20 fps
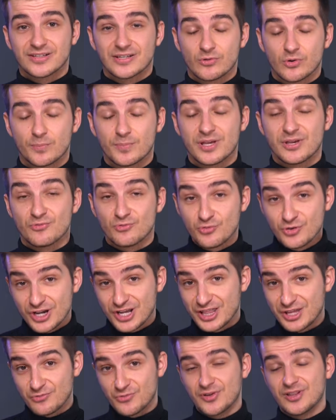They will be
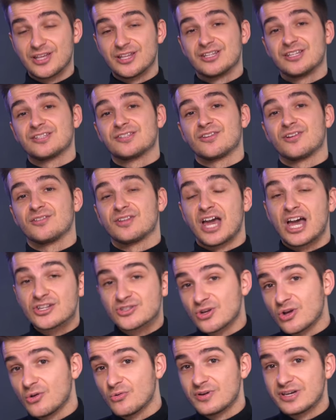really, really detailed
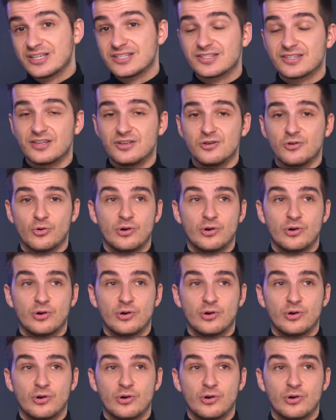as always,